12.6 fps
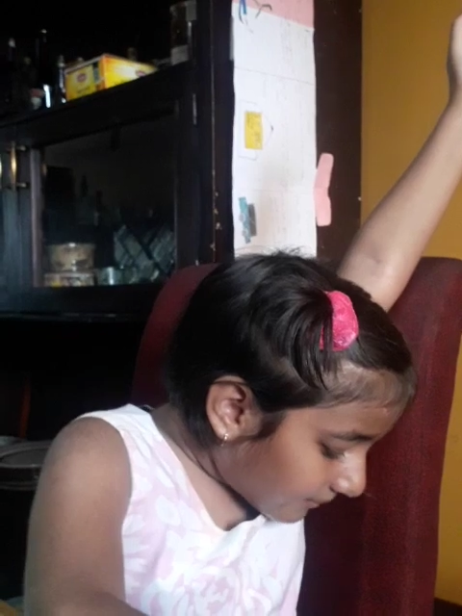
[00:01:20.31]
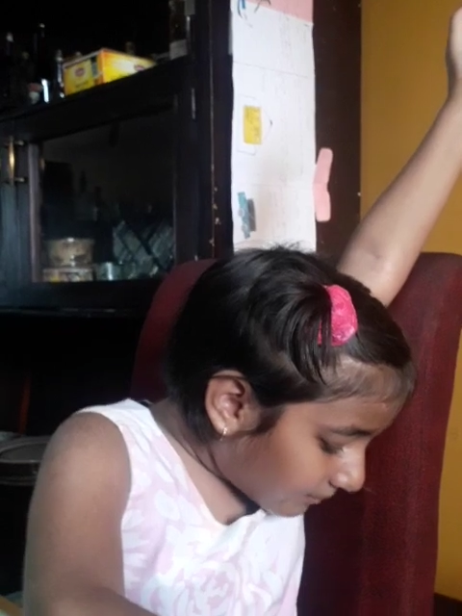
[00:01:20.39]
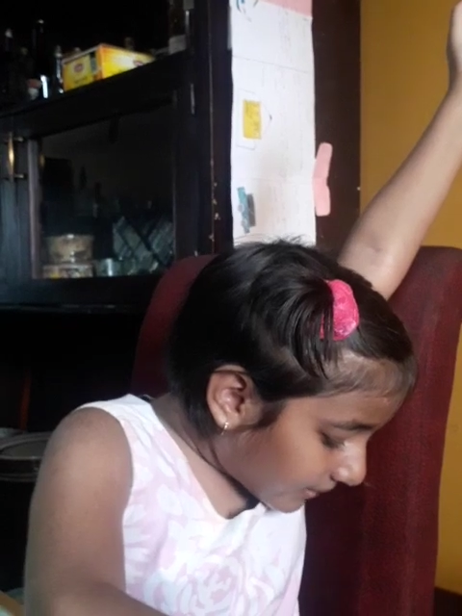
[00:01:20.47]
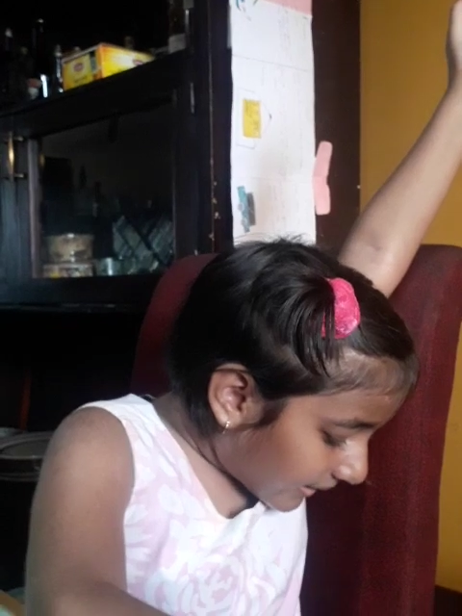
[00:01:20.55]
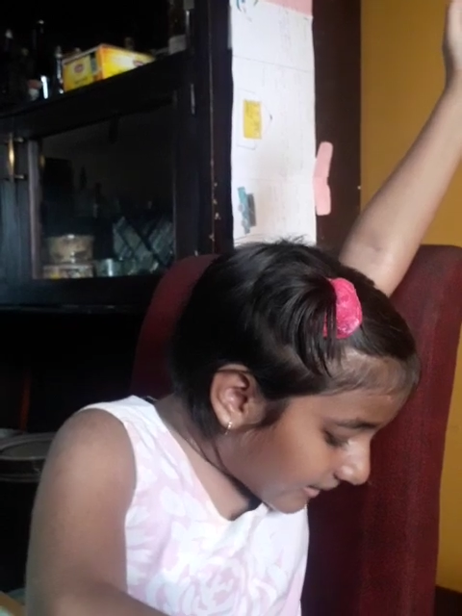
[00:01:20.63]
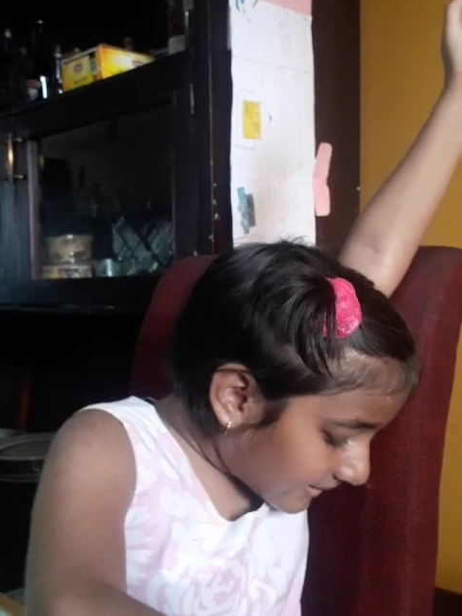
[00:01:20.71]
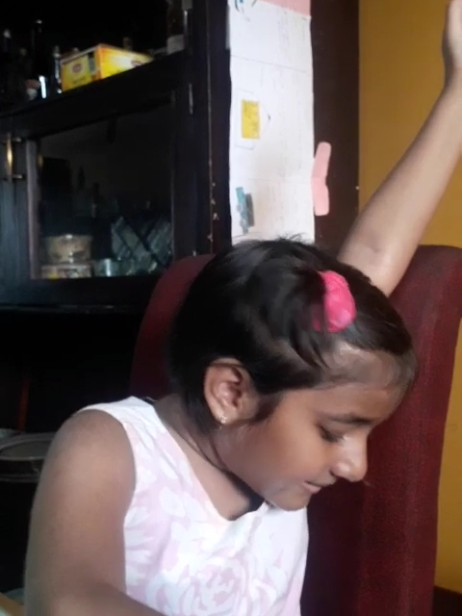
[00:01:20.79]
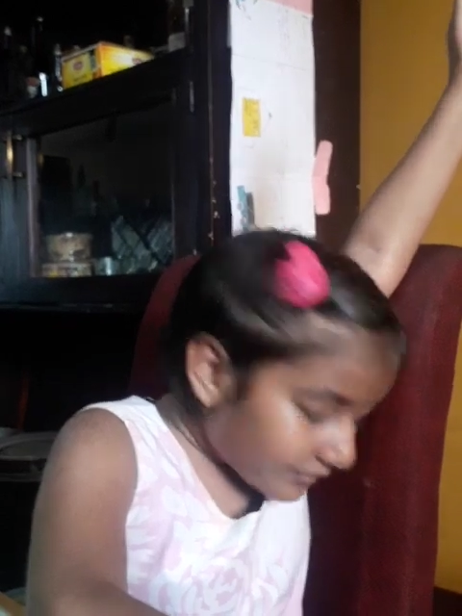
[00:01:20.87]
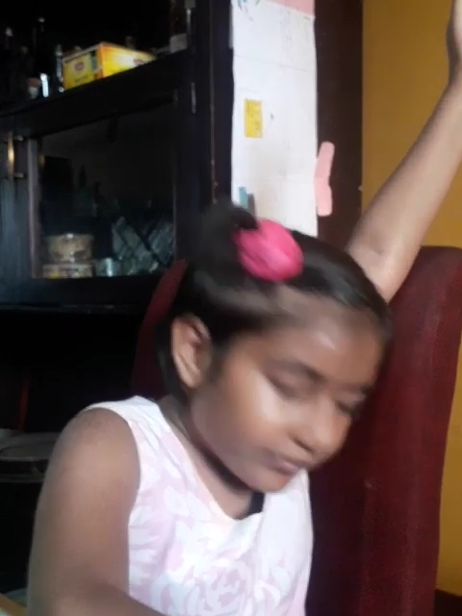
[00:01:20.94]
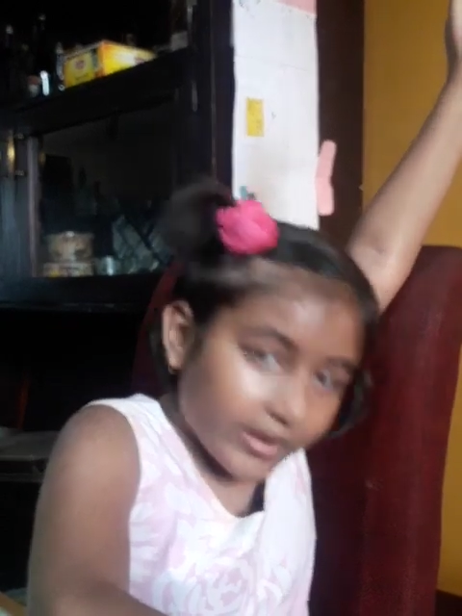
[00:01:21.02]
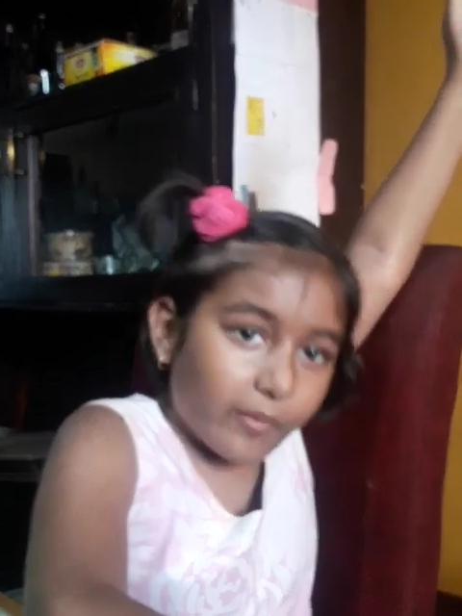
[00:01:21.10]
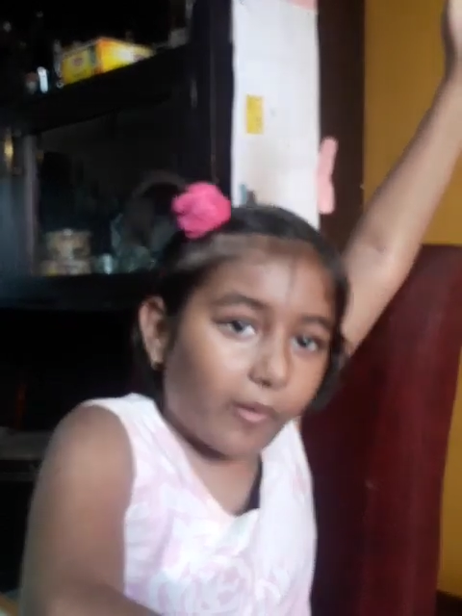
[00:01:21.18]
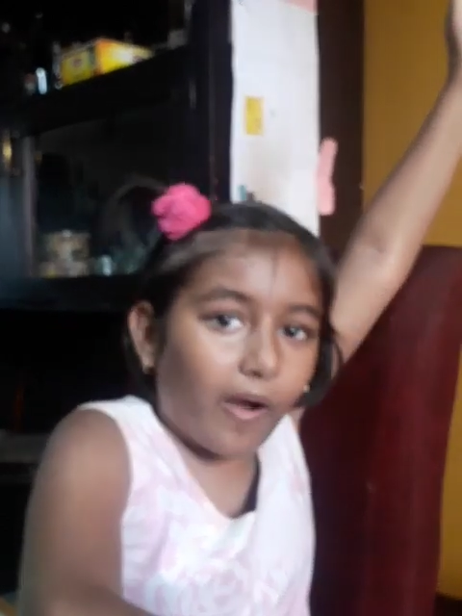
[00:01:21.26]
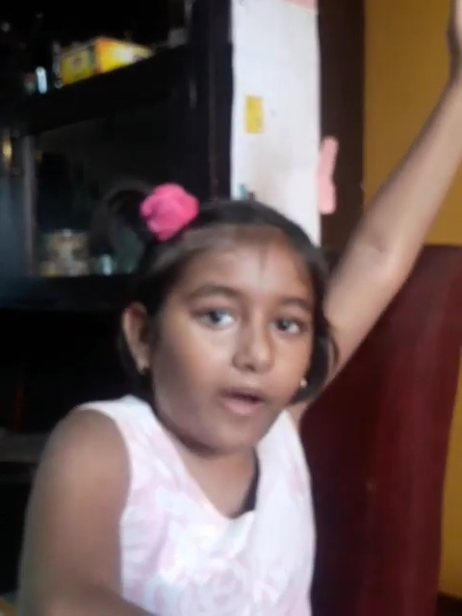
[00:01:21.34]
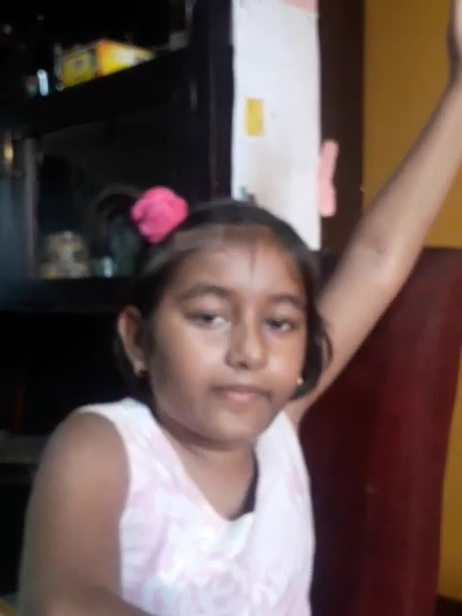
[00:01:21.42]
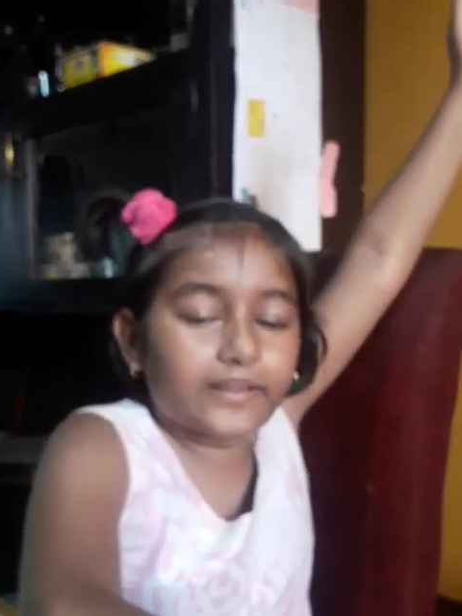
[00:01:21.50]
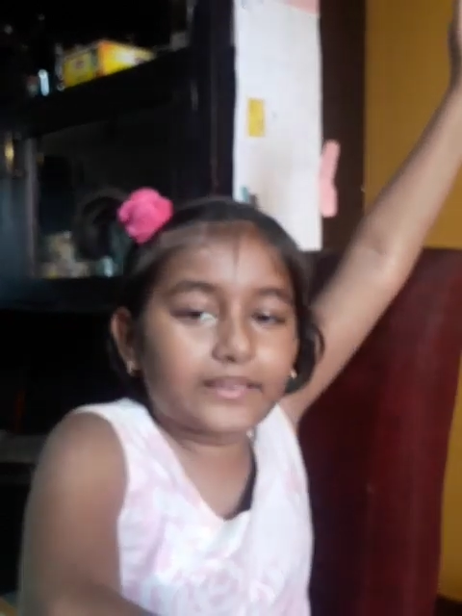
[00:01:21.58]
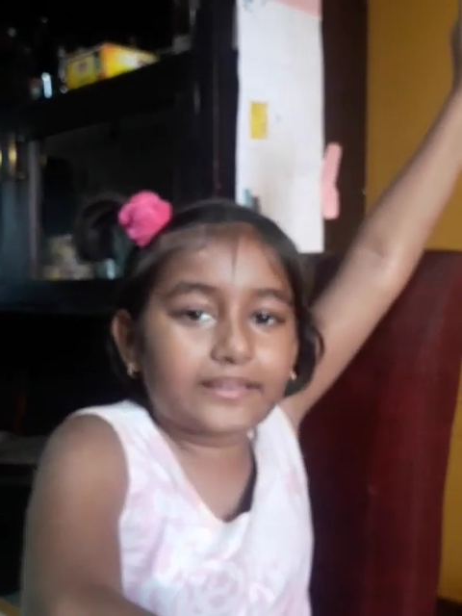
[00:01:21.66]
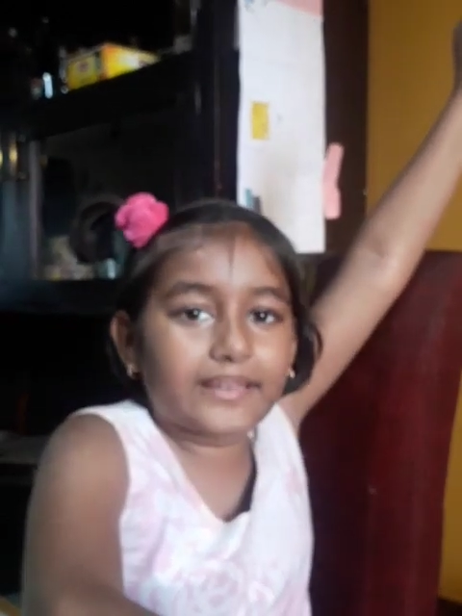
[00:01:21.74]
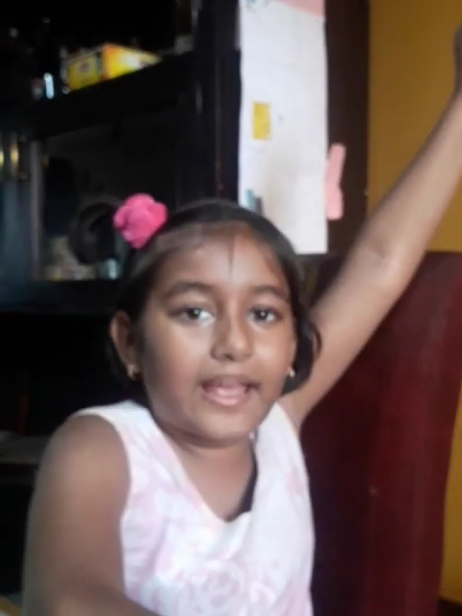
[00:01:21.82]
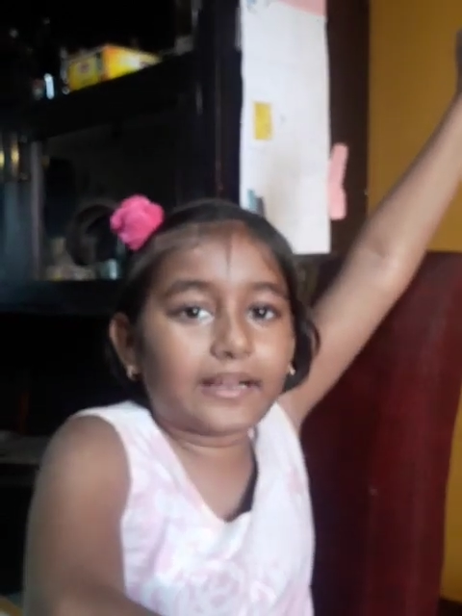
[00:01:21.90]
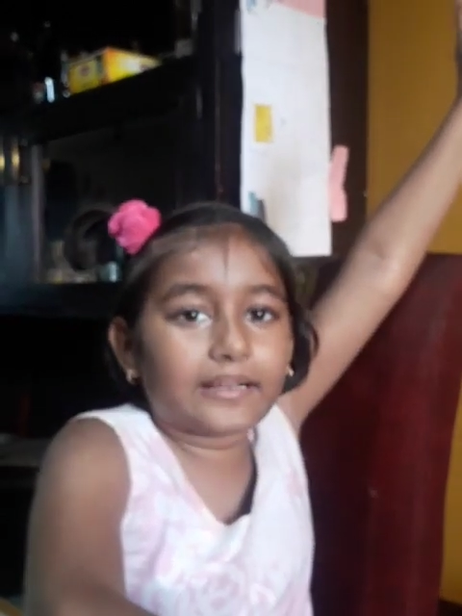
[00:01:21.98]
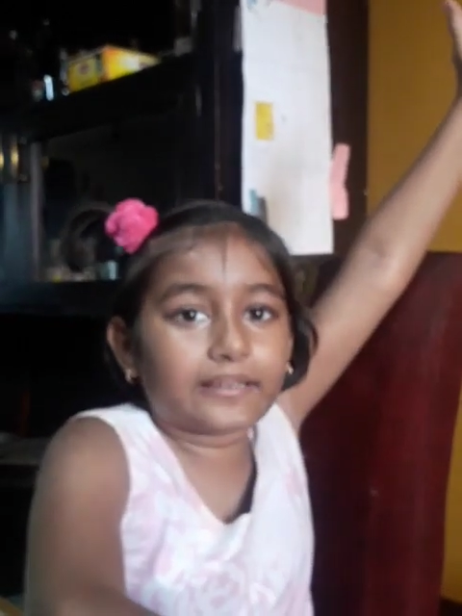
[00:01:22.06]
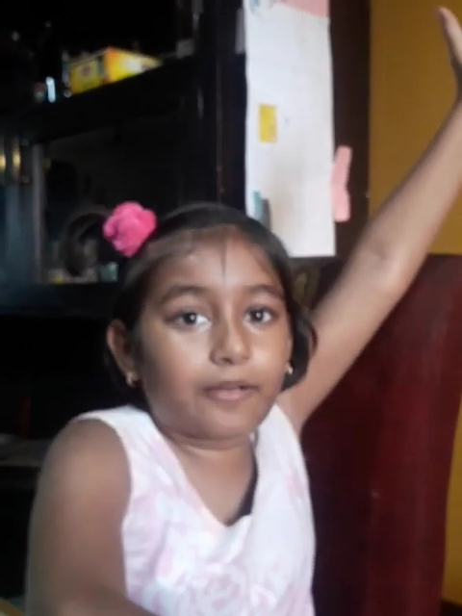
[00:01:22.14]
because if they were on the deck,